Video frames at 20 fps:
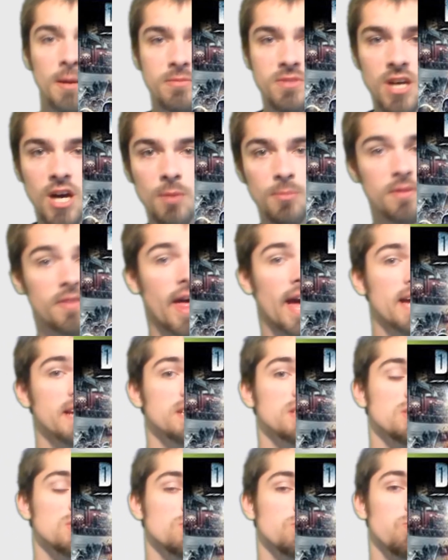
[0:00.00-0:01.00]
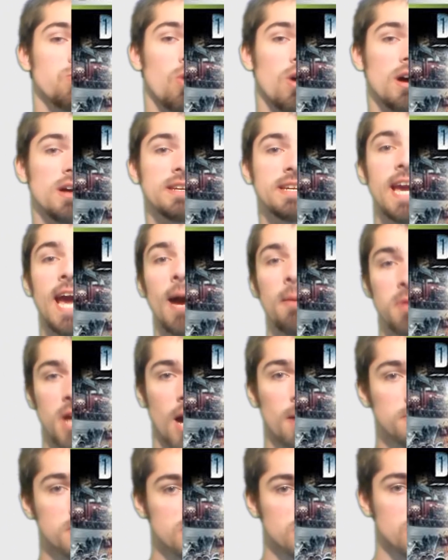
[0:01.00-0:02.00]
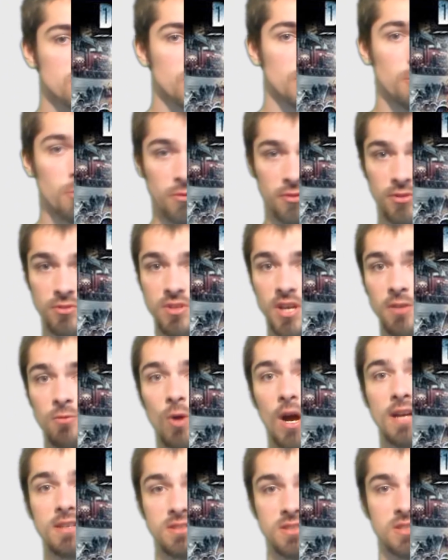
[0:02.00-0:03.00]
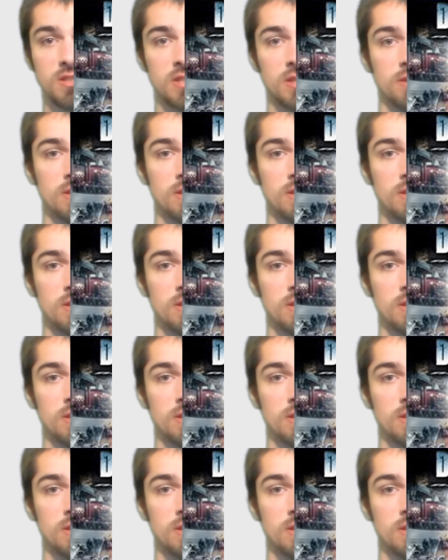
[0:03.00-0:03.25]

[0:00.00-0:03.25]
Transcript: hyped up, and that is what Capcom is doing with their Dead Rising